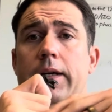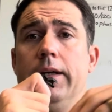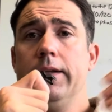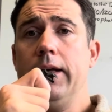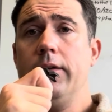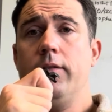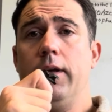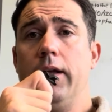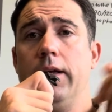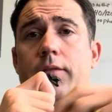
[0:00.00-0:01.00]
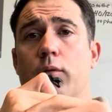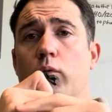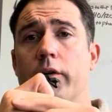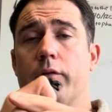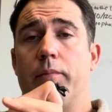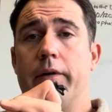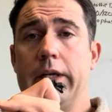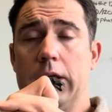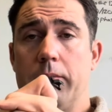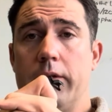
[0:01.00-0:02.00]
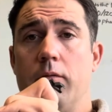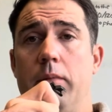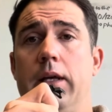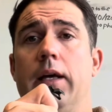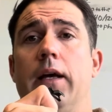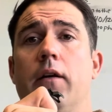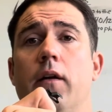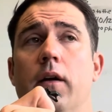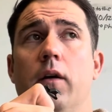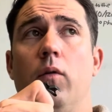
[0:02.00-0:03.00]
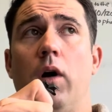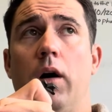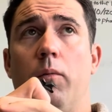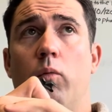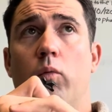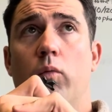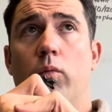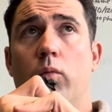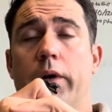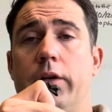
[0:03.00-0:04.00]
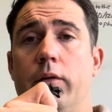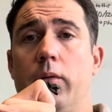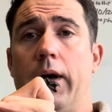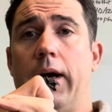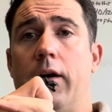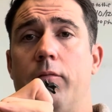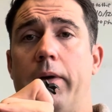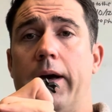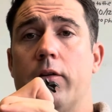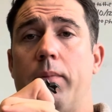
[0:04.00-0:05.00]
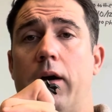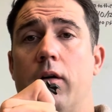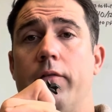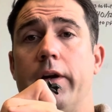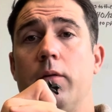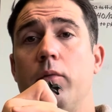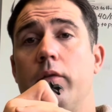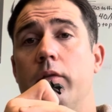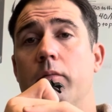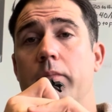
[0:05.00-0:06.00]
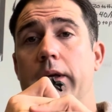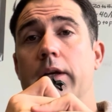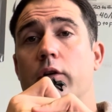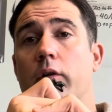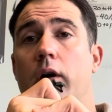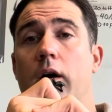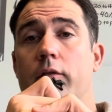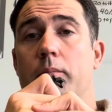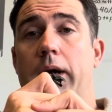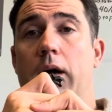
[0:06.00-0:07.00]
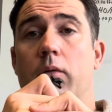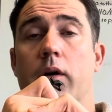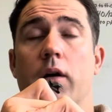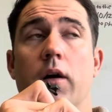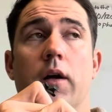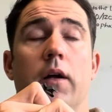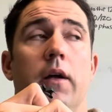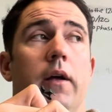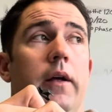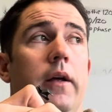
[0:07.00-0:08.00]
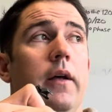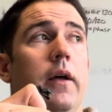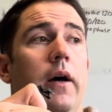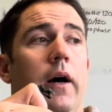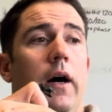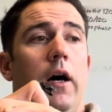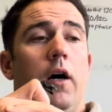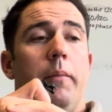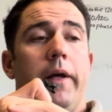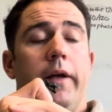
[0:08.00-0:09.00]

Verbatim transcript: that's an even worse predicament to be in uh, when you have max power available being your hover power. Um,